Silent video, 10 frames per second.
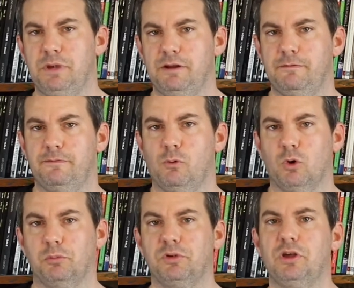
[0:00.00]
be
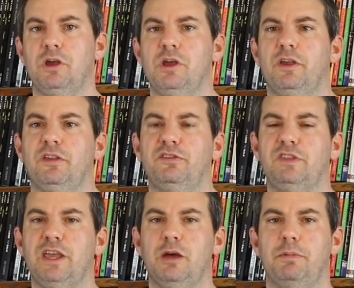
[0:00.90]
informed,
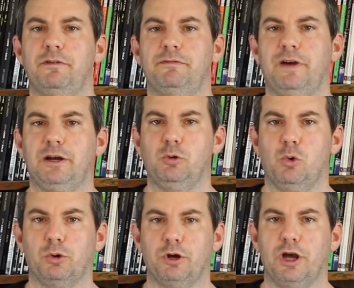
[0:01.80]
stay up on final
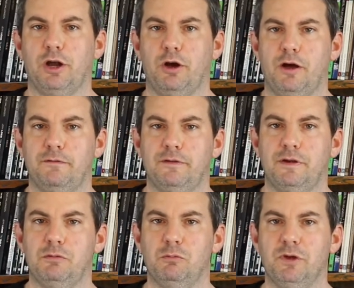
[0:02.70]
order cutoff
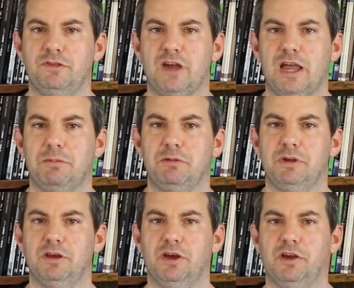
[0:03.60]
with Diamond,
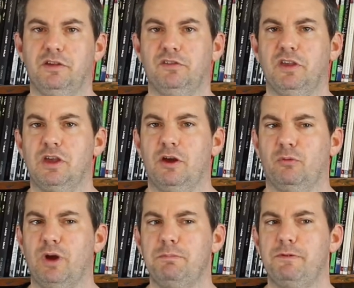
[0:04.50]
because
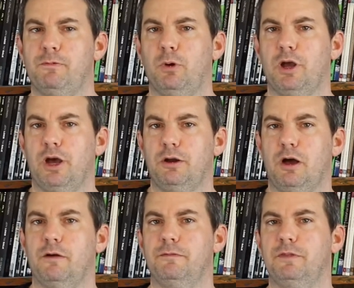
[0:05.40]
right before
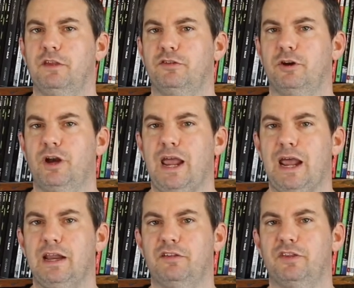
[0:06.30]
cutoff, they start
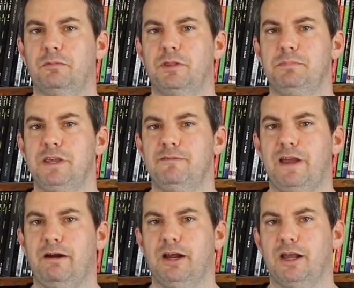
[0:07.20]
adding some of the B
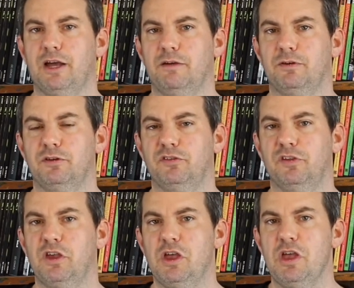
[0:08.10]
variant
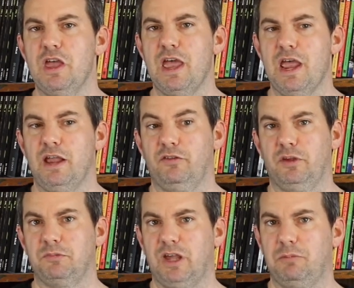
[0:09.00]
covers, and
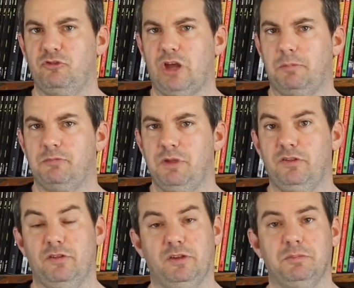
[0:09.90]
sometimes shops miss
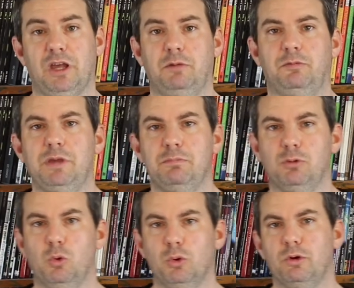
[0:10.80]
it, sometimes people
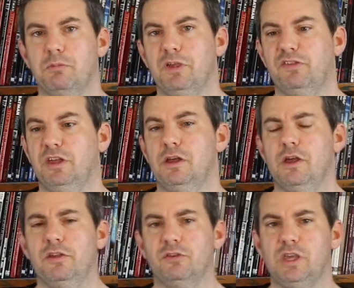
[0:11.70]
ordering miss it,
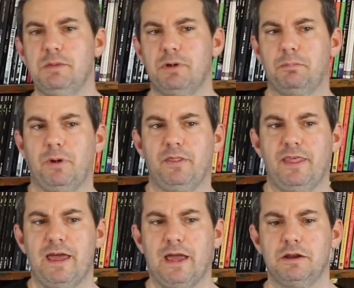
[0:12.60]
so keep up on
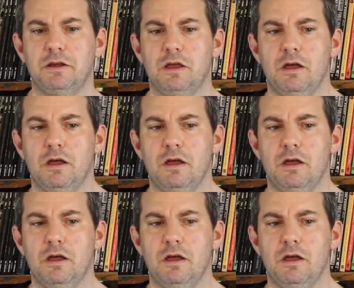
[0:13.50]
that.